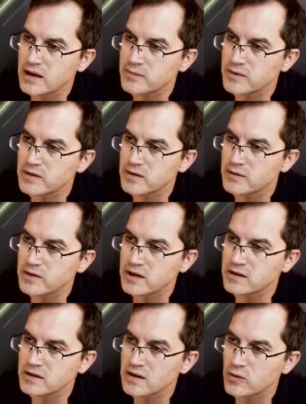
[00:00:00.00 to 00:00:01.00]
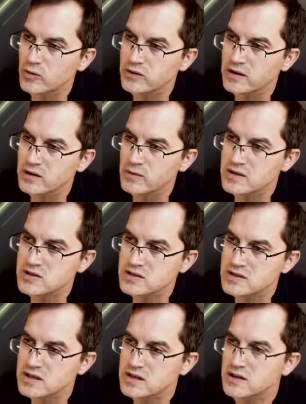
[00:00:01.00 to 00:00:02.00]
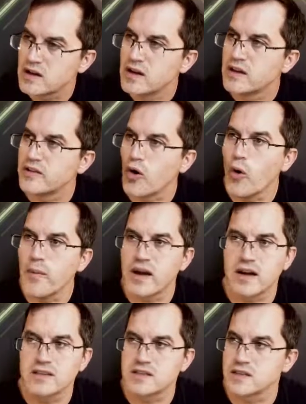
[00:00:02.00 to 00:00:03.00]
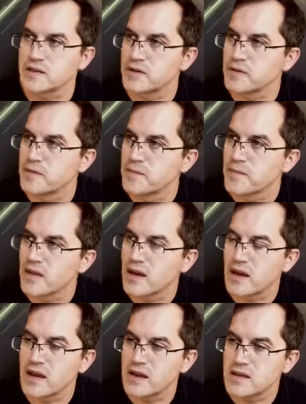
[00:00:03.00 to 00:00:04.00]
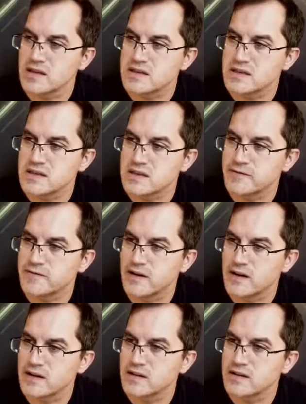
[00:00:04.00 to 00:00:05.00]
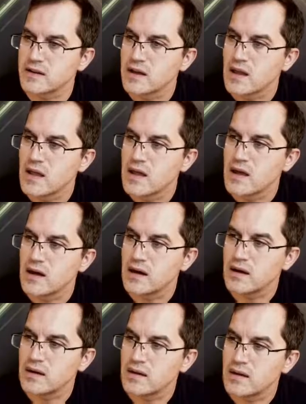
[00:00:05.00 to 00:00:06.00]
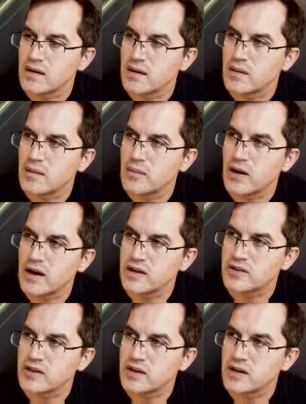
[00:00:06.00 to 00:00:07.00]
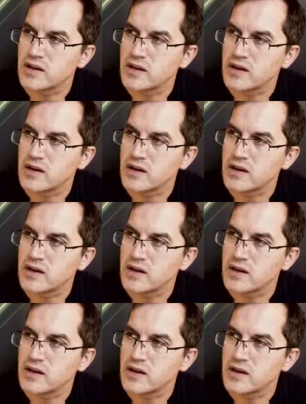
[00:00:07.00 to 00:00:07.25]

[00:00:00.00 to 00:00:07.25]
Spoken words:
write all the equations here. The omega 0 is defined by the